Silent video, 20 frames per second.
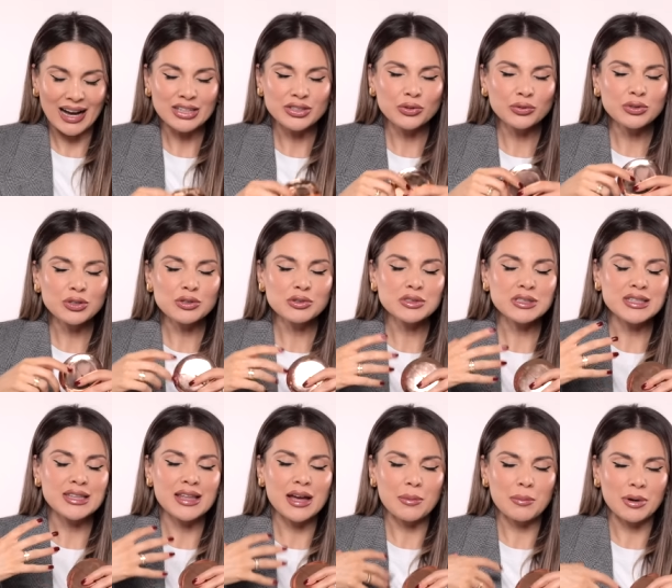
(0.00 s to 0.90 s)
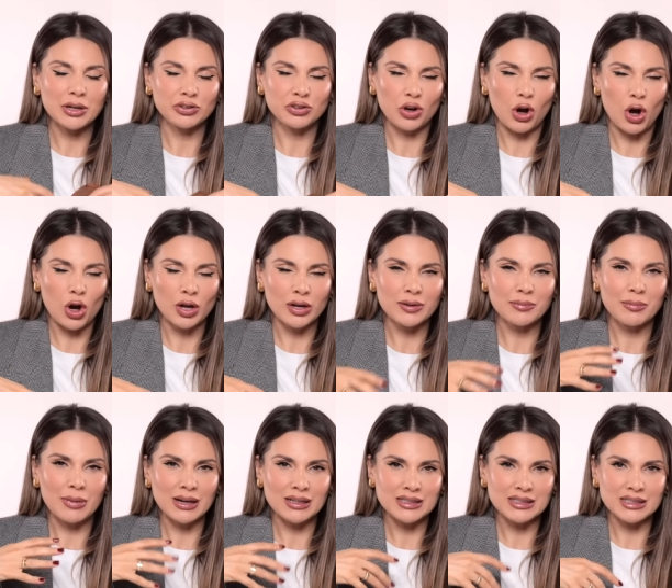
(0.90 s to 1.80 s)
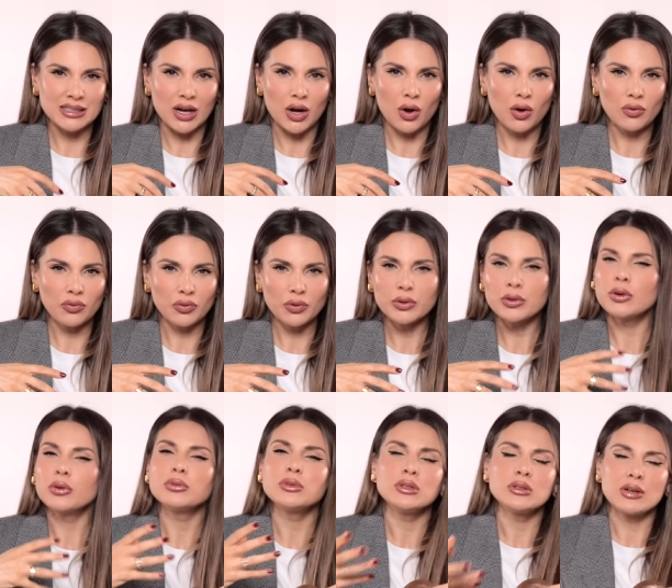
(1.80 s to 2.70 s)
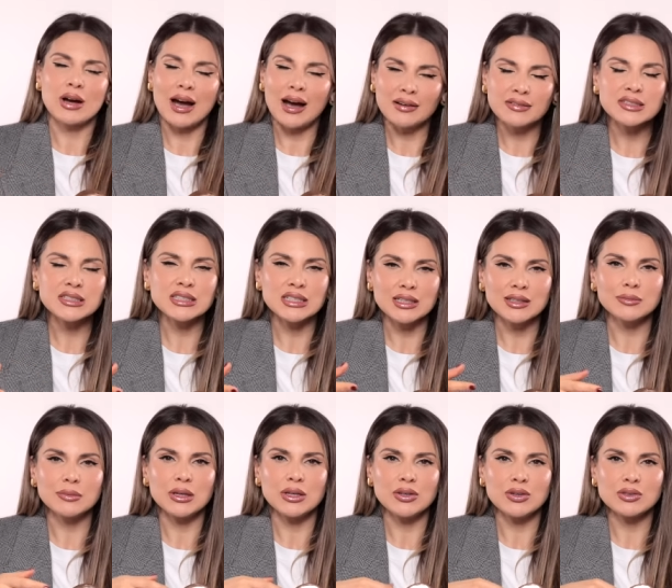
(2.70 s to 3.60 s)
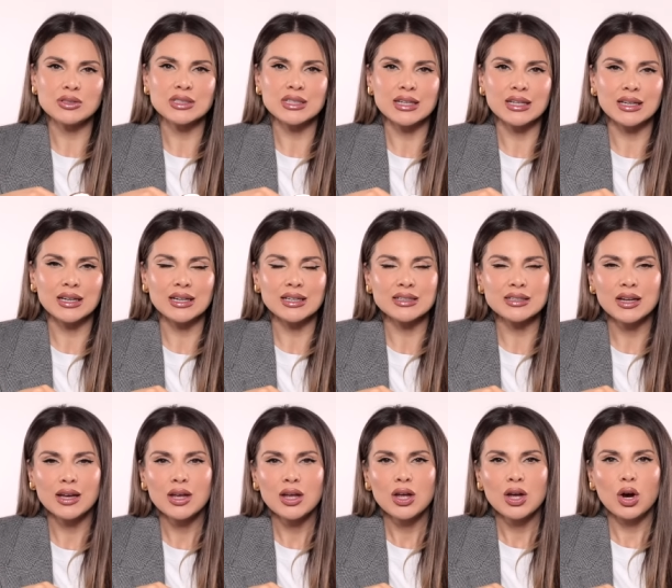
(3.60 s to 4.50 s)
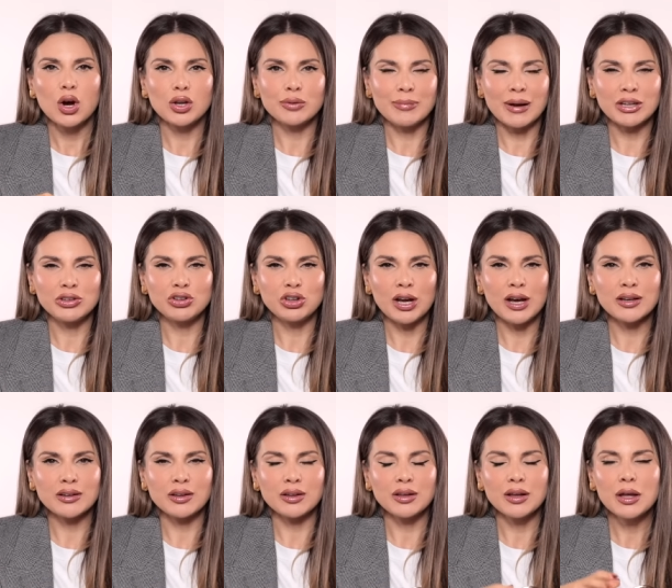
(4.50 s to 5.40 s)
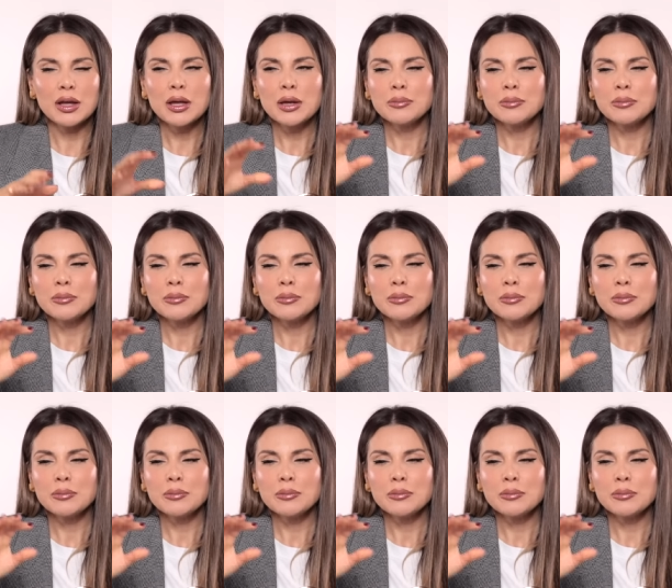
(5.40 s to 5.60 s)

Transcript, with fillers: I don't use it that much on myself, although you have seen me using it on my channel.